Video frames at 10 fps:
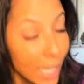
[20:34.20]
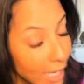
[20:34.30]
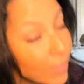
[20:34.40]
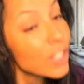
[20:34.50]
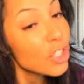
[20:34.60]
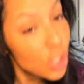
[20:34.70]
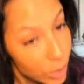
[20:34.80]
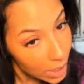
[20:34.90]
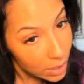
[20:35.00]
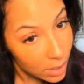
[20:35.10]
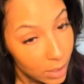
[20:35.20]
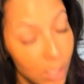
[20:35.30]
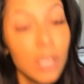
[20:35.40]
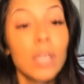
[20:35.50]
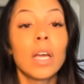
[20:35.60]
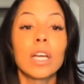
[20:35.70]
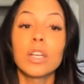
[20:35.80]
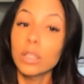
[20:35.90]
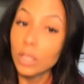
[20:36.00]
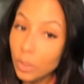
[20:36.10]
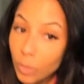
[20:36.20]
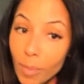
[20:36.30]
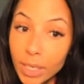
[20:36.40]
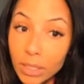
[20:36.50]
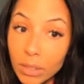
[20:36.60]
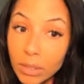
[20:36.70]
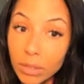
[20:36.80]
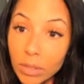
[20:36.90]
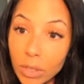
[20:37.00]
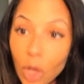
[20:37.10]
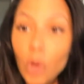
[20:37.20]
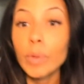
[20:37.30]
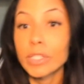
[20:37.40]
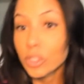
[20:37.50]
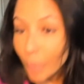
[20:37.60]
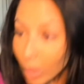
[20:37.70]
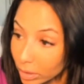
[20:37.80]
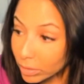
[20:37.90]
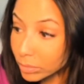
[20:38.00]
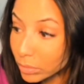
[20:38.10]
he chooses, a good-looking woman who is smart,